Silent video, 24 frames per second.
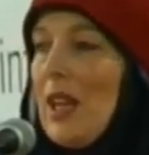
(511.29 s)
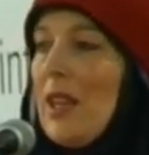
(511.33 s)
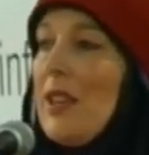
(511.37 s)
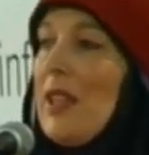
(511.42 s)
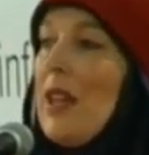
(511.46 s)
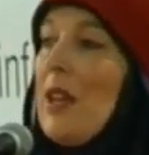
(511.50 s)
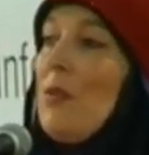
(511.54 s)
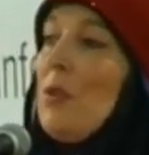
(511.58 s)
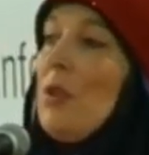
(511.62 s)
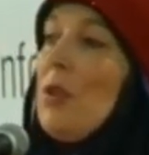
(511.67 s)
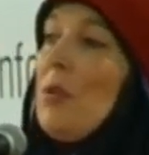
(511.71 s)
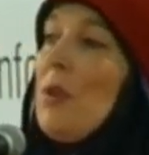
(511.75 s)

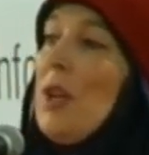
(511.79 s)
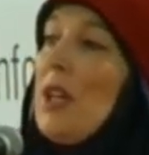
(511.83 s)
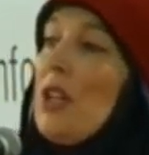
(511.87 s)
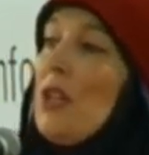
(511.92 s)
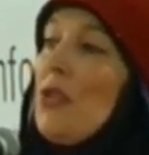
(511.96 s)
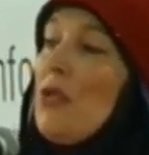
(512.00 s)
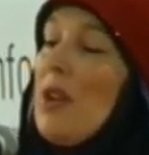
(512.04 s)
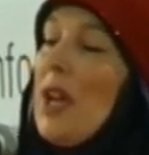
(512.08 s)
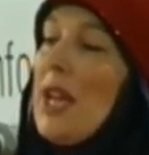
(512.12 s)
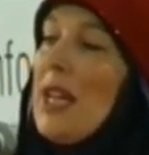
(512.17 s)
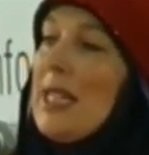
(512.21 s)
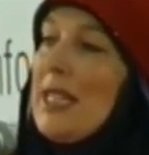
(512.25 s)
And then we
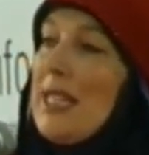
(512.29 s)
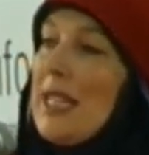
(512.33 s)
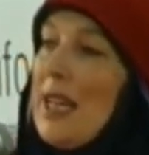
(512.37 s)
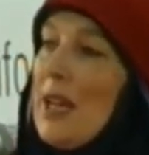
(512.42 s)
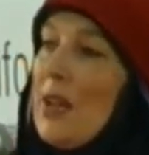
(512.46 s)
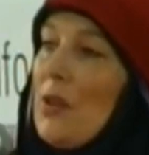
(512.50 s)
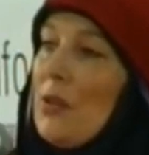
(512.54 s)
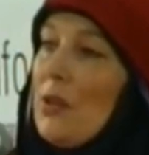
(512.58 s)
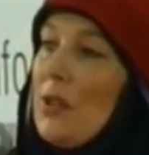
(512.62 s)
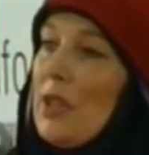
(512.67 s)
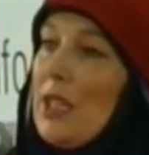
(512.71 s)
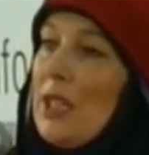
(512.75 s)
went right
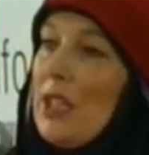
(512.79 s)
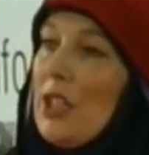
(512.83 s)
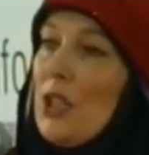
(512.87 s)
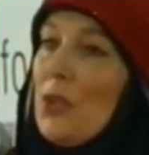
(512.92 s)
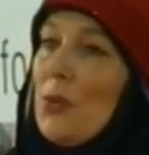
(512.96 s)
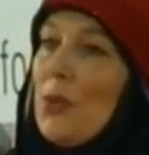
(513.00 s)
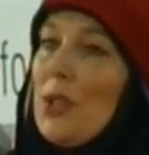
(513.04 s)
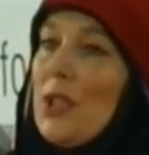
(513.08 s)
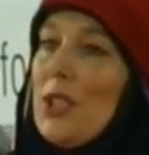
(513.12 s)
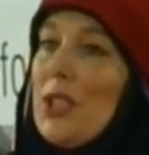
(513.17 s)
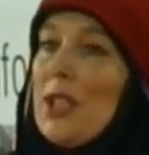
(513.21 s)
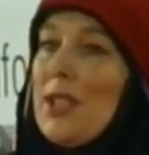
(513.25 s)
down
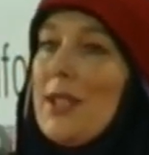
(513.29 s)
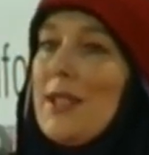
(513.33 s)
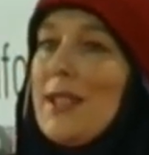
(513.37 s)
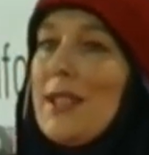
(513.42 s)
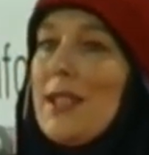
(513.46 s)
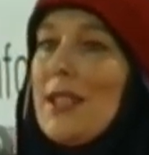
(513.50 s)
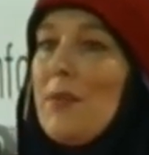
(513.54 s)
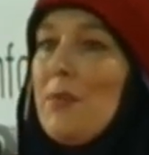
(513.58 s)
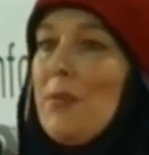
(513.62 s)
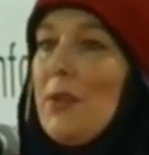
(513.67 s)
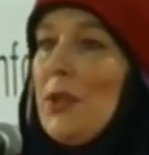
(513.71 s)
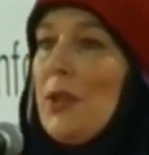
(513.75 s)
into a
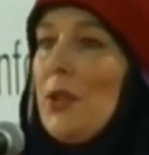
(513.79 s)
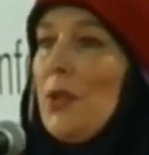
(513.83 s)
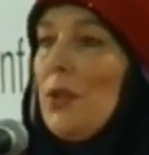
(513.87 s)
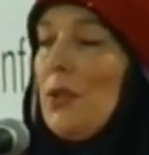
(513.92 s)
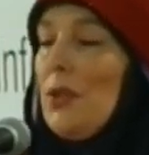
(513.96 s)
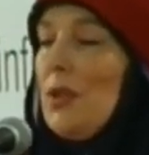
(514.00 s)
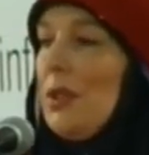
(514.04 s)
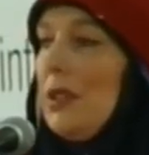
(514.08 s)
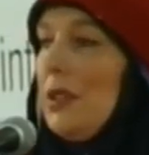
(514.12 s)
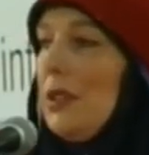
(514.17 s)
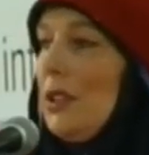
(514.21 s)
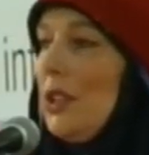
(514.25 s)
dust
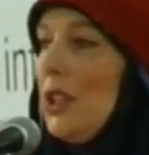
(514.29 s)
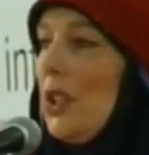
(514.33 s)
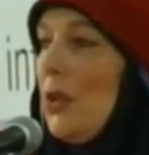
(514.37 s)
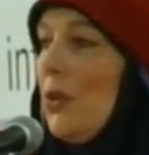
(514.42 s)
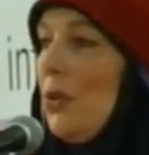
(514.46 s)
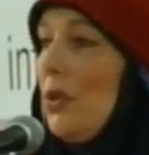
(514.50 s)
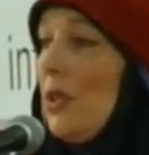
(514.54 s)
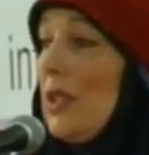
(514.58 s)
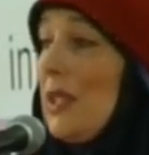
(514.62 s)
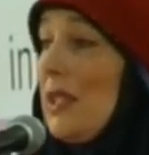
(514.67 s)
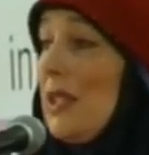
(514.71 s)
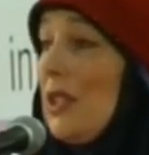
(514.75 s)
bowl
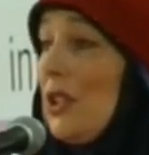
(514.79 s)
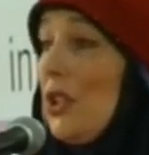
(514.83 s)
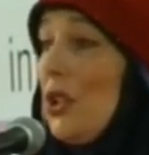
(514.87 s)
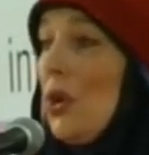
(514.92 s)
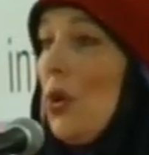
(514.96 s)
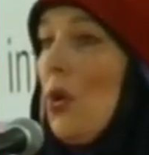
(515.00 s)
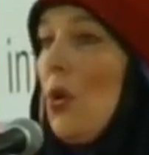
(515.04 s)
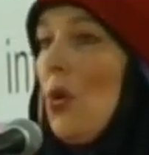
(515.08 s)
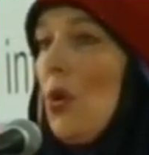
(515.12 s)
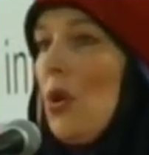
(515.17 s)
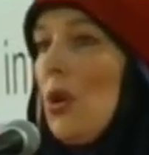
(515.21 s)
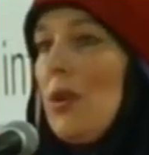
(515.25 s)
known as
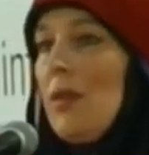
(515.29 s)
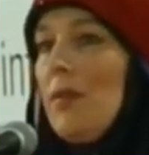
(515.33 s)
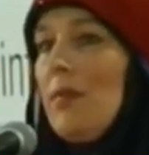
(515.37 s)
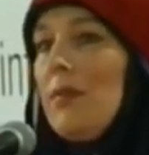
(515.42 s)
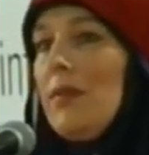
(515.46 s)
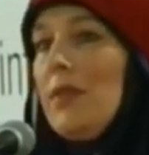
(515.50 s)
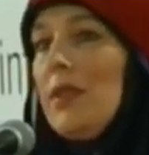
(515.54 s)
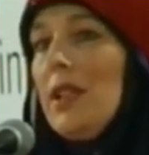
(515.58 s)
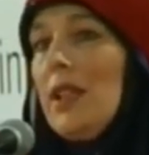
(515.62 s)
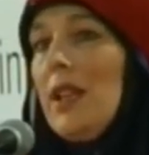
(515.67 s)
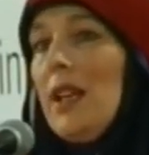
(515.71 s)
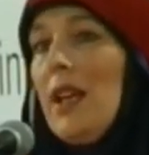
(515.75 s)

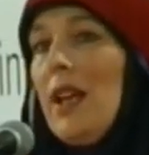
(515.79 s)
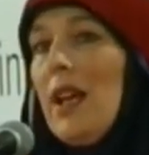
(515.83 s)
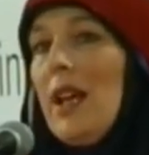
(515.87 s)
Torkham,